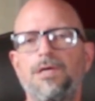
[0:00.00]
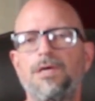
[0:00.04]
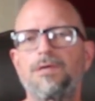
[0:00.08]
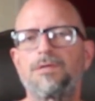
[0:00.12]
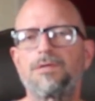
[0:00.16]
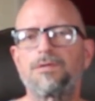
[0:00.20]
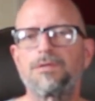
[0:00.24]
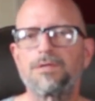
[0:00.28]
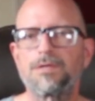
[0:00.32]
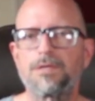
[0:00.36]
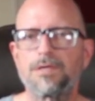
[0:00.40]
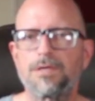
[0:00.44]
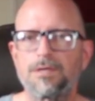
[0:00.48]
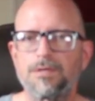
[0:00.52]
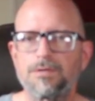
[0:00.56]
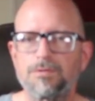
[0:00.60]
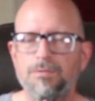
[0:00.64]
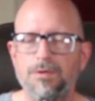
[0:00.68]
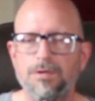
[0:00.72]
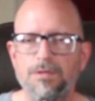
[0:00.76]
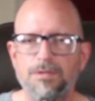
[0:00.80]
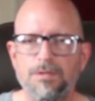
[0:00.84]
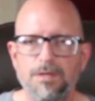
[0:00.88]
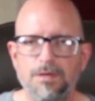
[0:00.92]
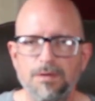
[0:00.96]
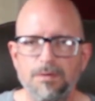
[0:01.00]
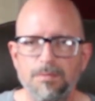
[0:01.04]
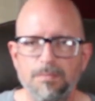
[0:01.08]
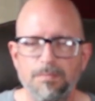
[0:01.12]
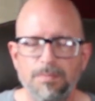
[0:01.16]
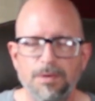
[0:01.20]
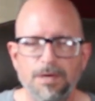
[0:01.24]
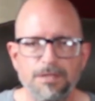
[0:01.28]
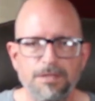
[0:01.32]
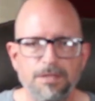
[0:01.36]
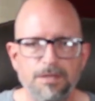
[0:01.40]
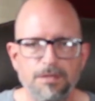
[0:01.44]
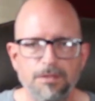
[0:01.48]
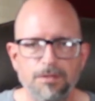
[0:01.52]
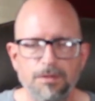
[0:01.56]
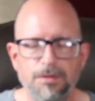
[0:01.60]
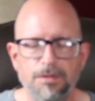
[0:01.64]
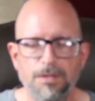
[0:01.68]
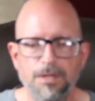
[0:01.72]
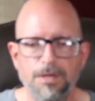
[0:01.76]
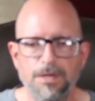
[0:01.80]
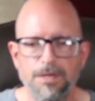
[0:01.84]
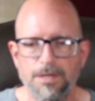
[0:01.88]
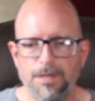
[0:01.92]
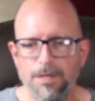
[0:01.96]
I'd say is what they look
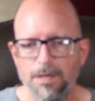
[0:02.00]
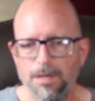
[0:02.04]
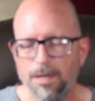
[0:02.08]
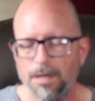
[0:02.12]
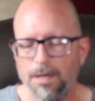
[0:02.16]
like.